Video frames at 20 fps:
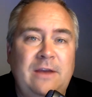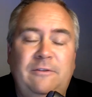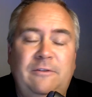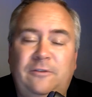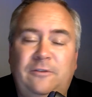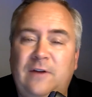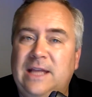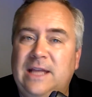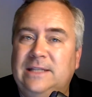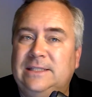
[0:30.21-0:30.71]

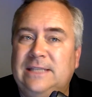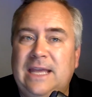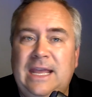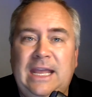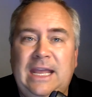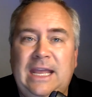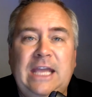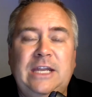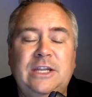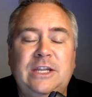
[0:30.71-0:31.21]
Friends,
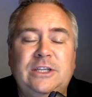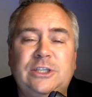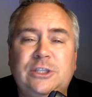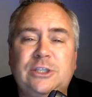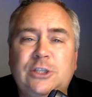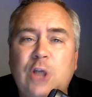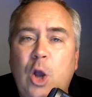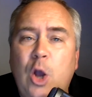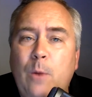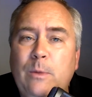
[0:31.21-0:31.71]
it is
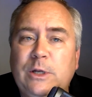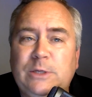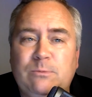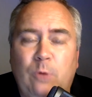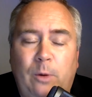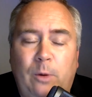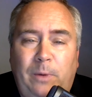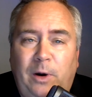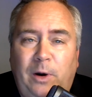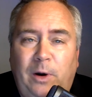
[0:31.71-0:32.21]
so much
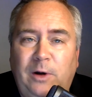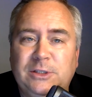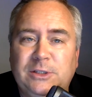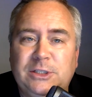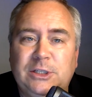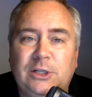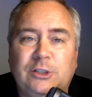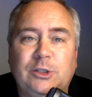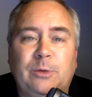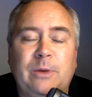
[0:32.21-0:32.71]
more
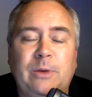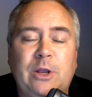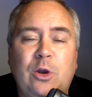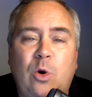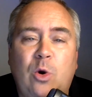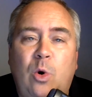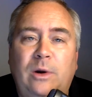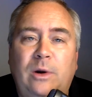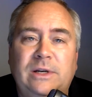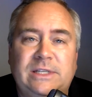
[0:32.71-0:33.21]
personal to
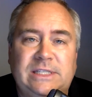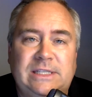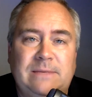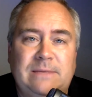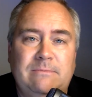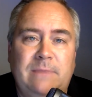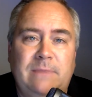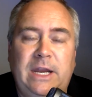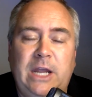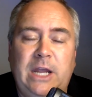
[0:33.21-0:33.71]
record
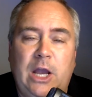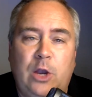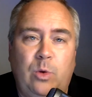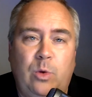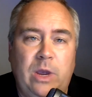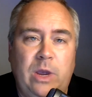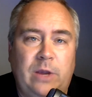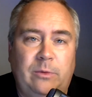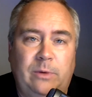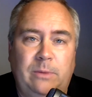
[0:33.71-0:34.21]
somebody a
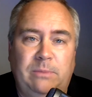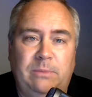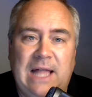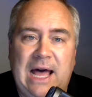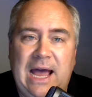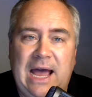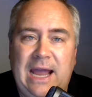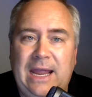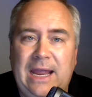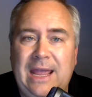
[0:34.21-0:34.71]
quick
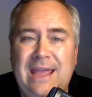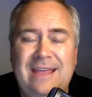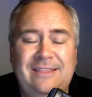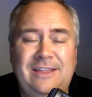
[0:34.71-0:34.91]
reply.